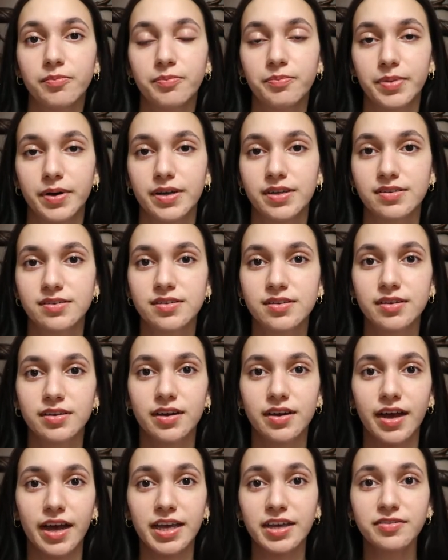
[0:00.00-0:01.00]
But
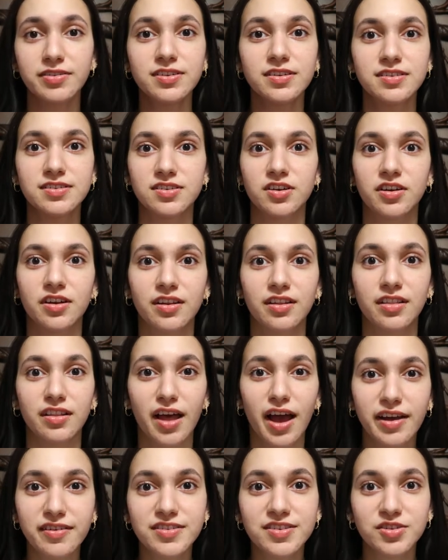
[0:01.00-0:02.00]
I even started
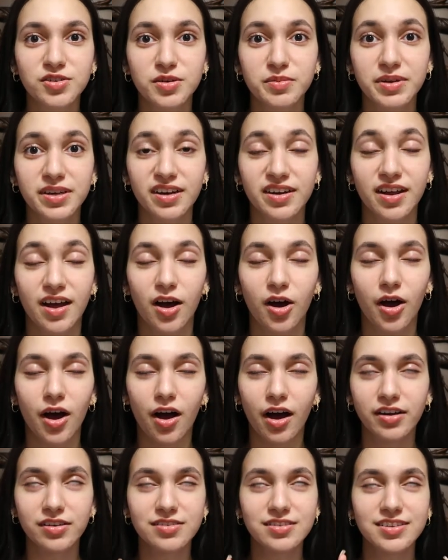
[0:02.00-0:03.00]
live streaming, and
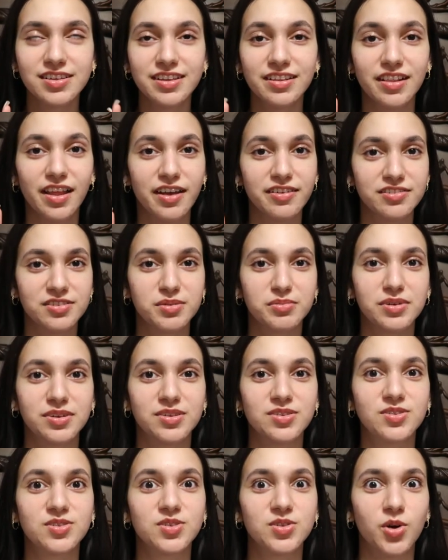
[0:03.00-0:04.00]
honestly, live streaming
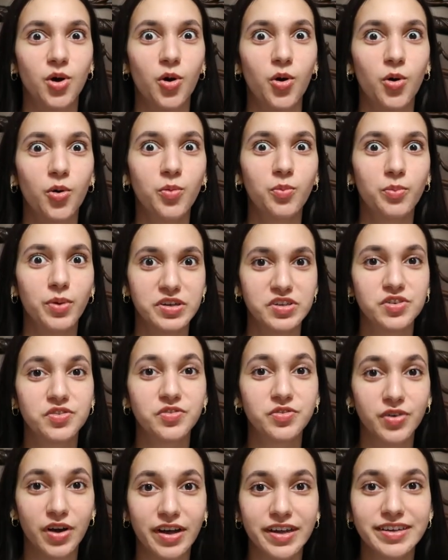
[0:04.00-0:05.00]
is so much
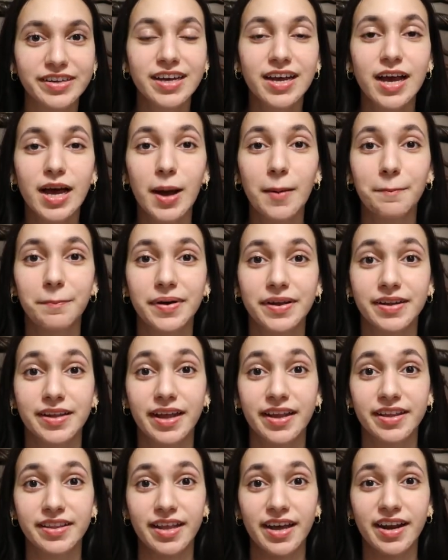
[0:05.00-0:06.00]
fun. But
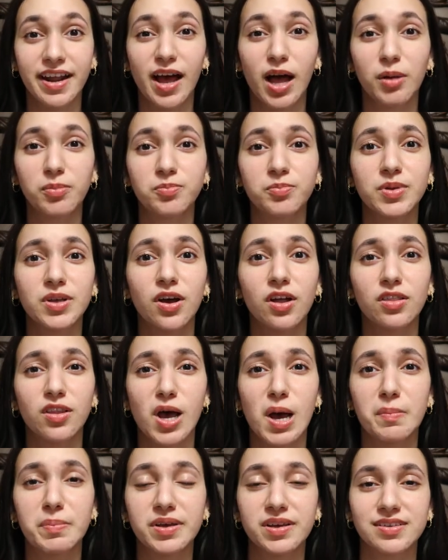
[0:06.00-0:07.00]
that helped me a
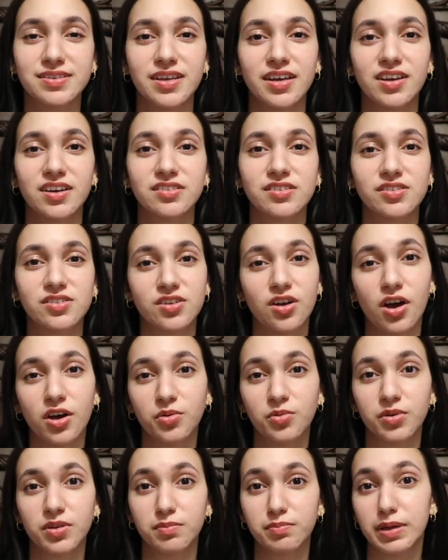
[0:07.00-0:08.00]
lot because I got to
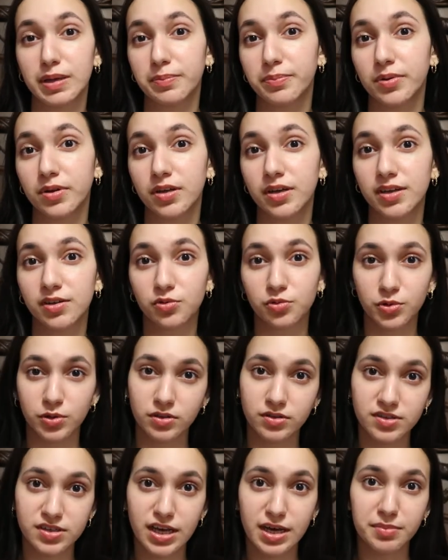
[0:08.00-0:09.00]
talk with people in
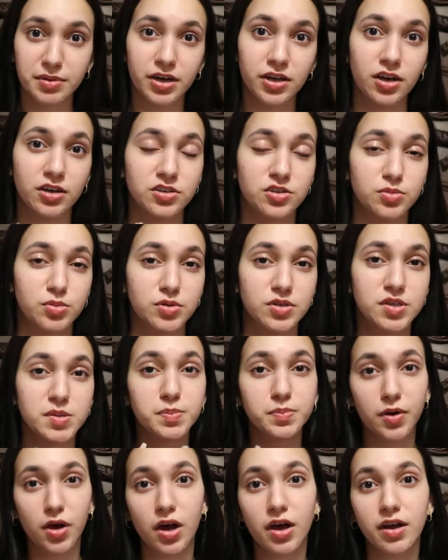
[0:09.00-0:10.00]
real time and I got to
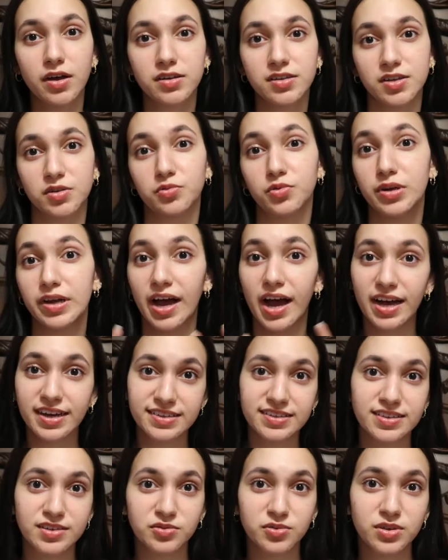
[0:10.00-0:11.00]
respond and
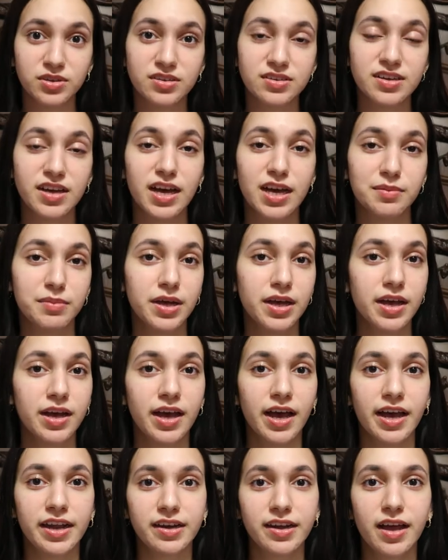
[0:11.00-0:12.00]
react in real time,
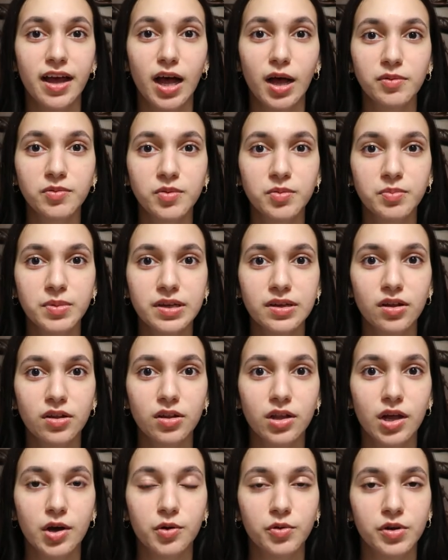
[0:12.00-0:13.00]
and it helped me a
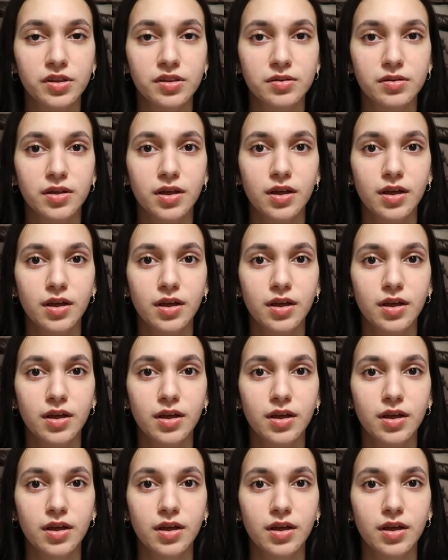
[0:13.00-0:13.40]
lot with